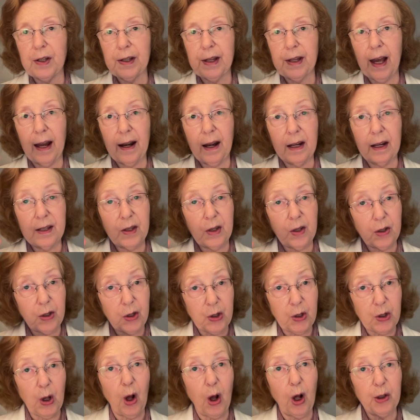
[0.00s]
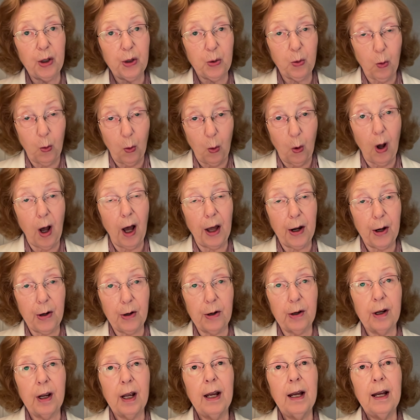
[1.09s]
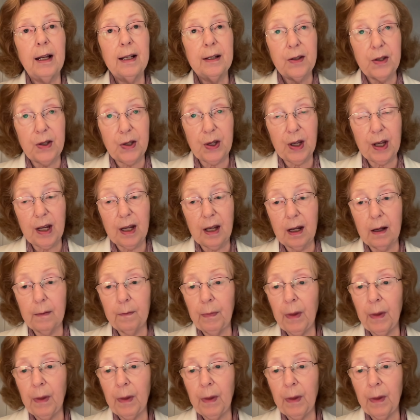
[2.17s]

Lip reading: that is a salt water sea.